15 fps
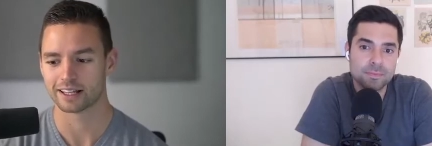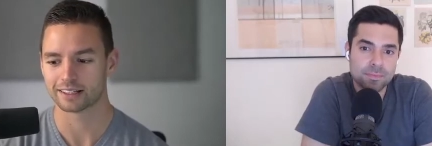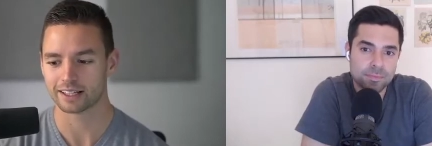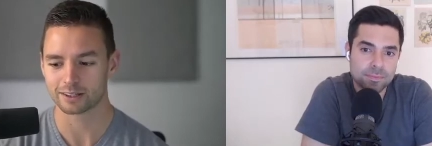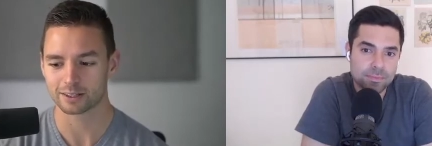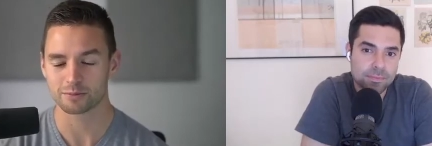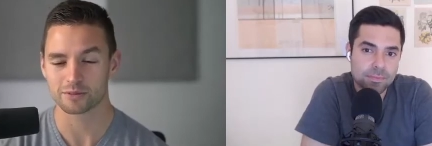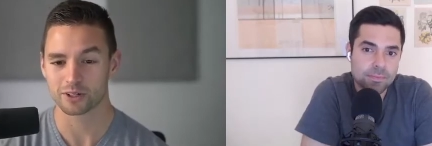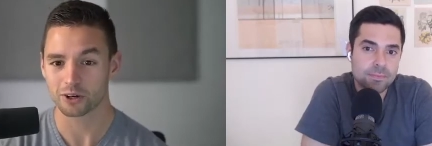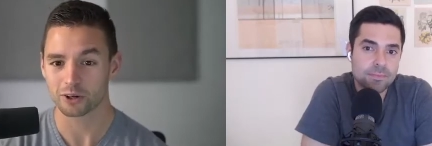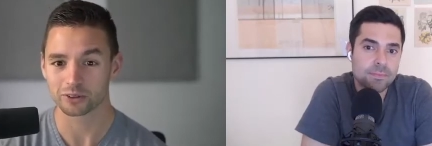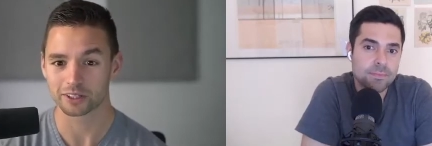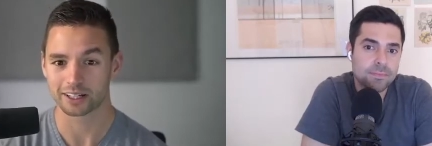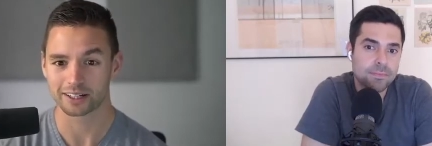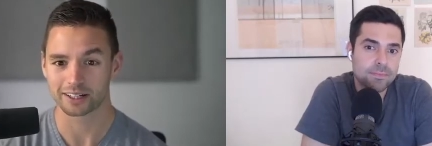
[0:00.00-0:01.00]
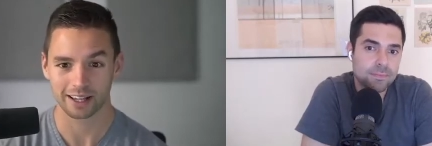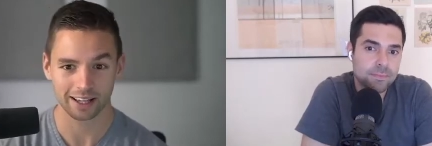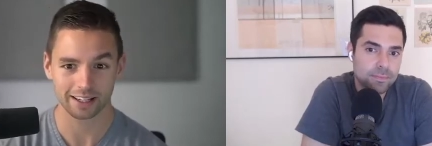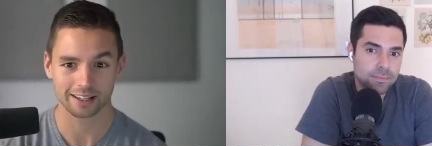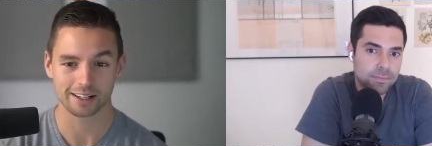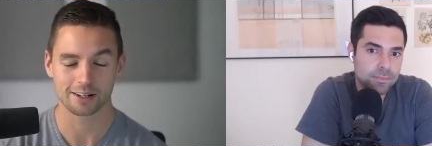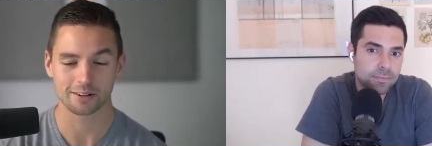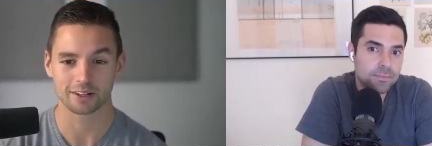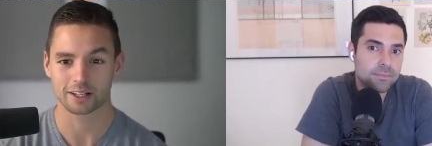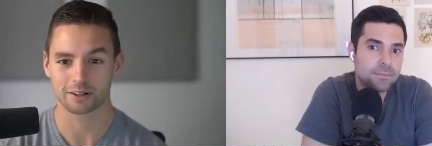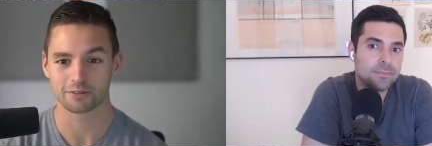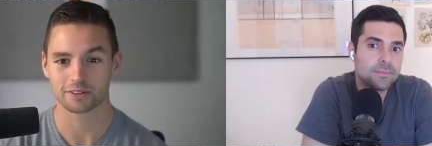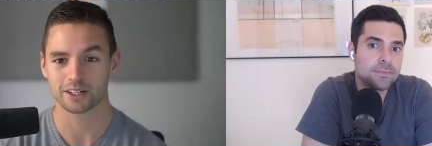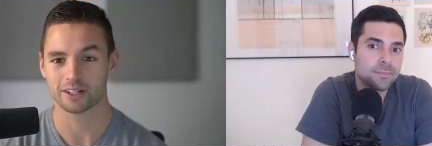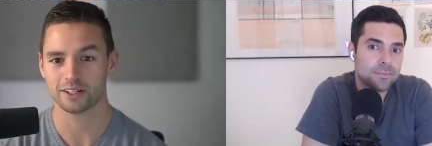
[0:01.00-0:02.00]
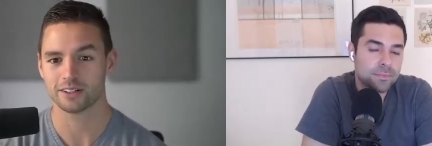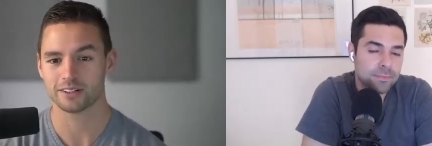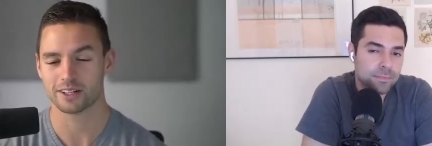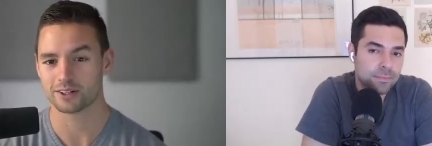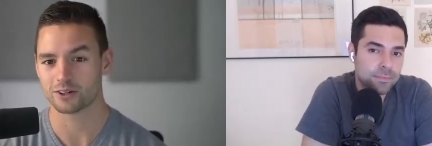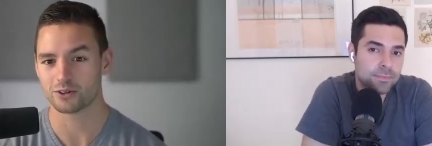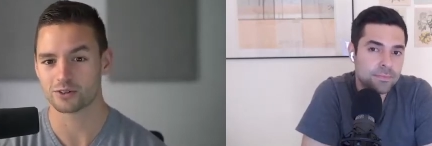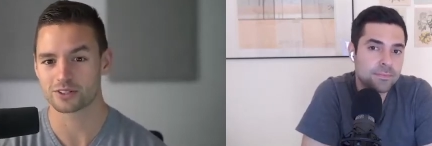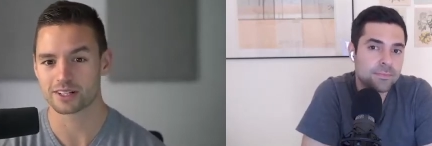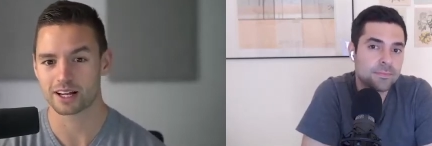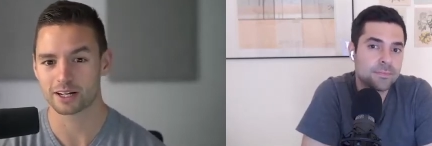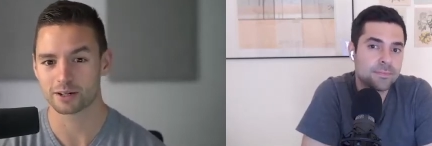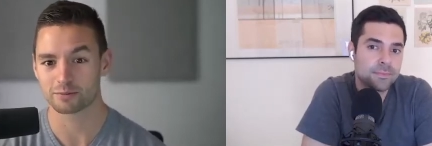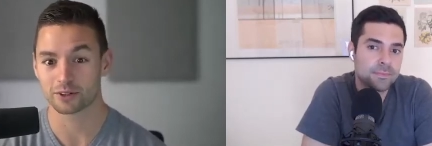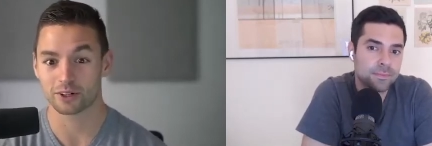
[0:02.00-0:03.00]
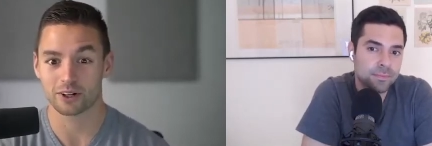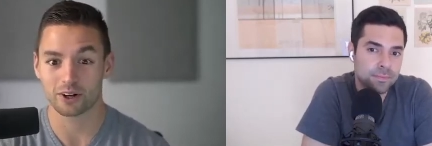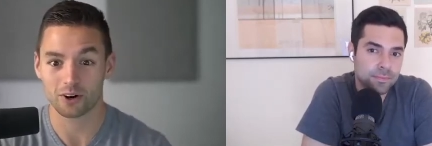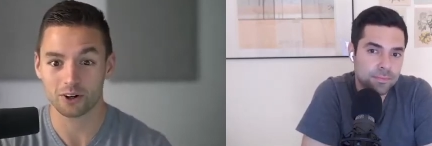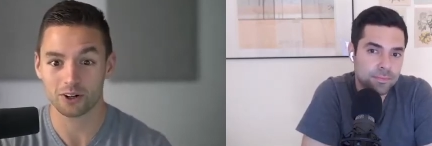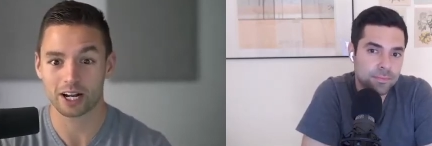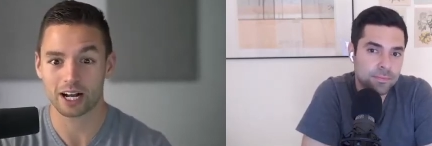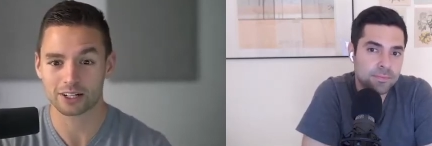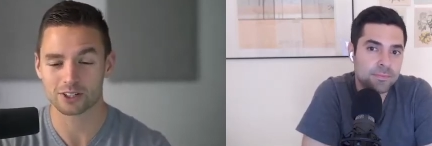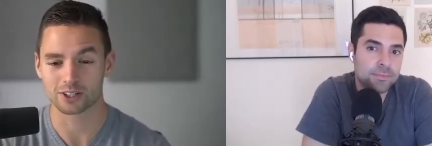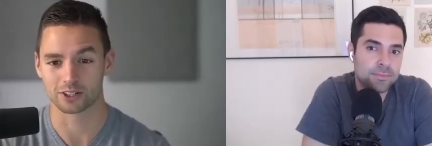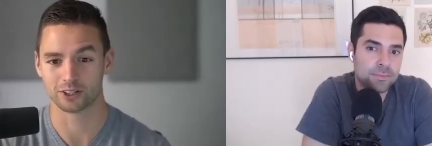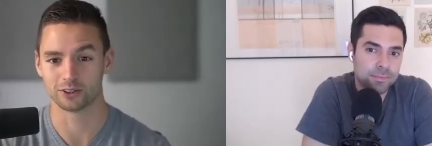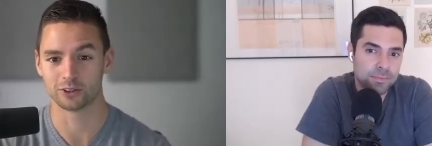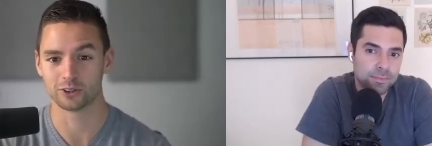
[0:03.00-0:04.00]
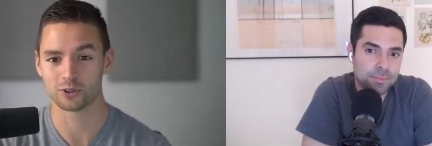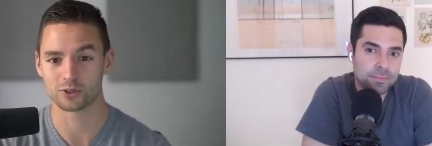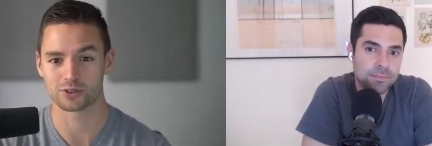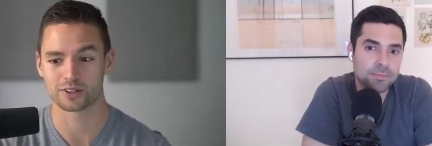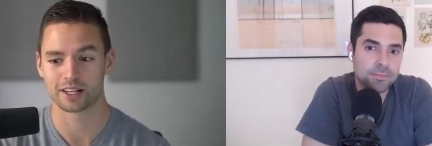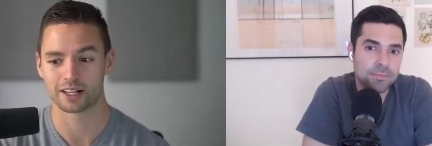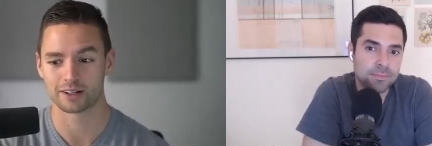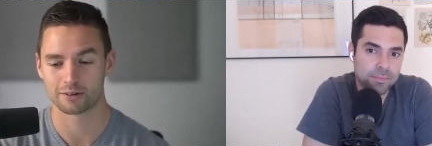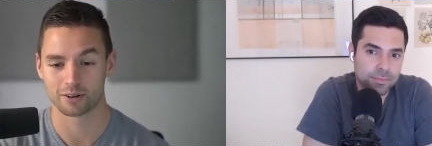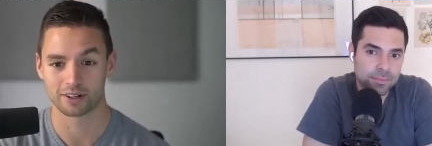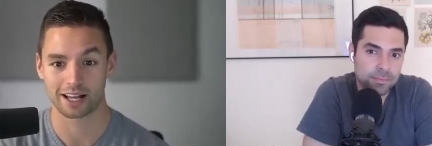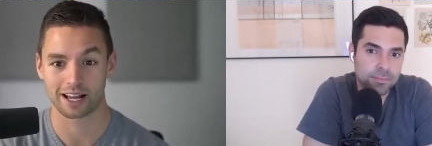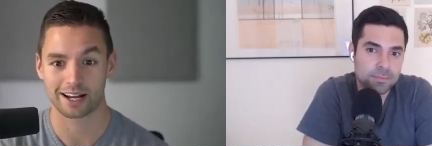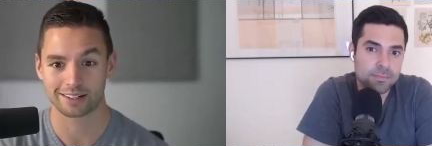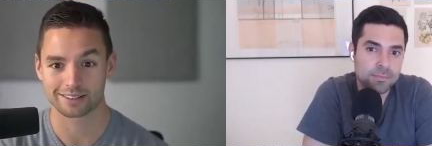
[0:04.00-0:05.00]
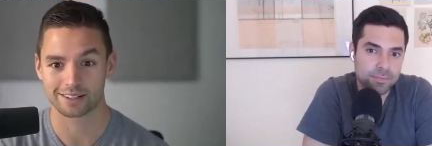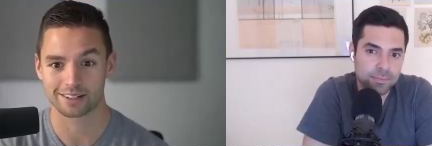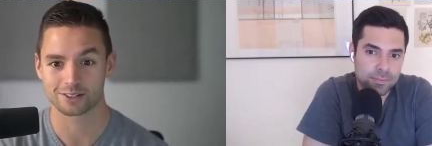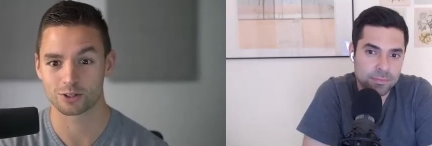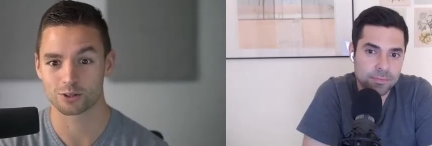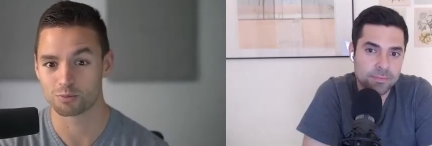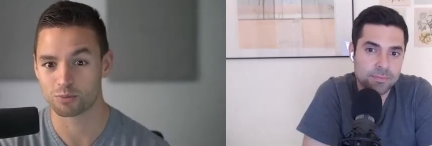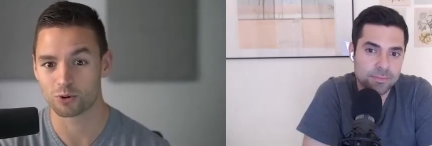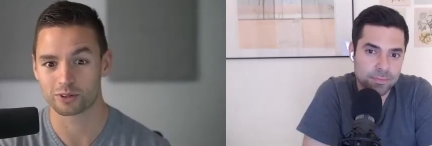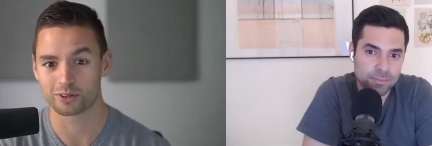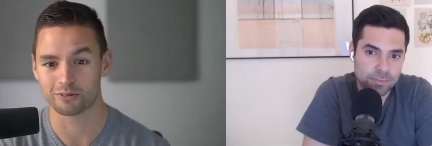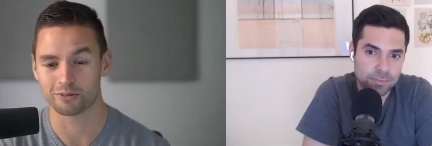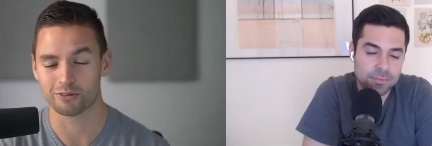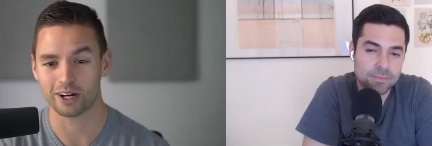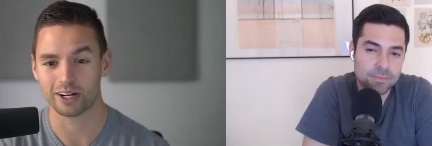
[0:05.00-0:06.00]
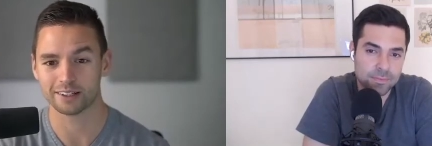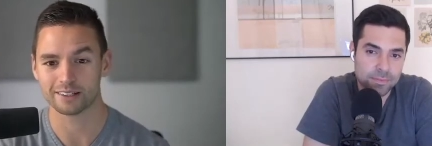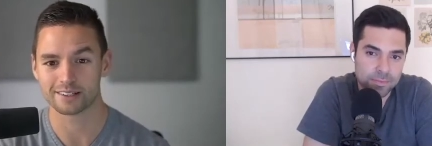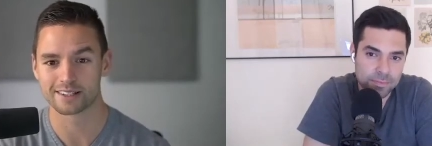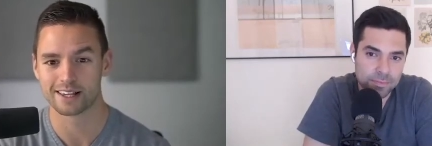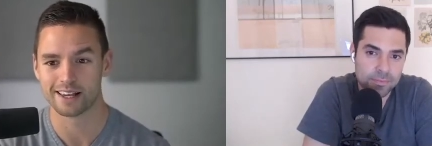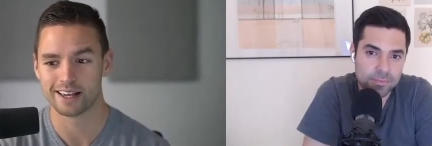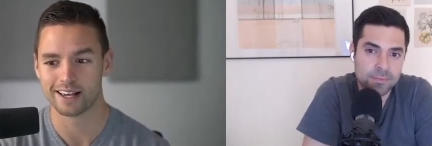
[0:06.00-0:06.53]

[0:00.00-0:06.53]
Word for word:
Speaker 1: let them know that, hey, like if they, they don't sign up, they are actually going to lose access to important files.